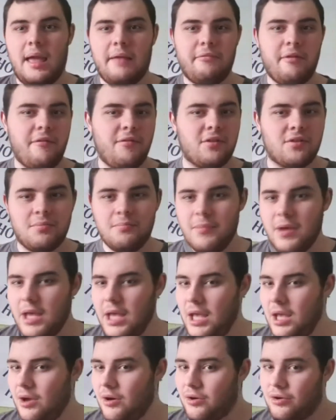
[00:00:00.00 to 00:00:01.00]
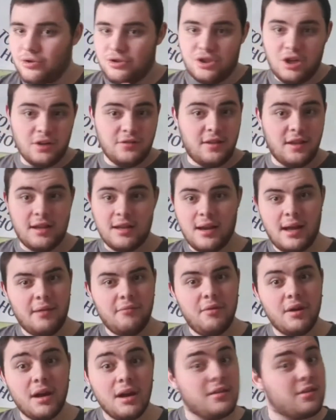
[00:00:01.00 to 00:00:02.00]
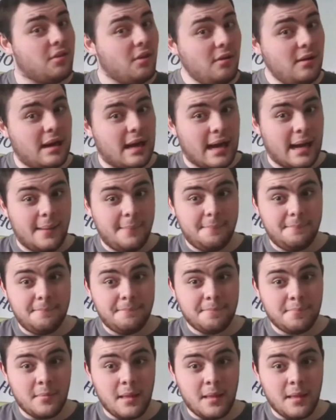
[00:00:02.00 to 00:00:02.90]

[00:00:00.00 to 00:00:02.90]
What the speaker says: and whether it's me or Justin Klein, we're going to do that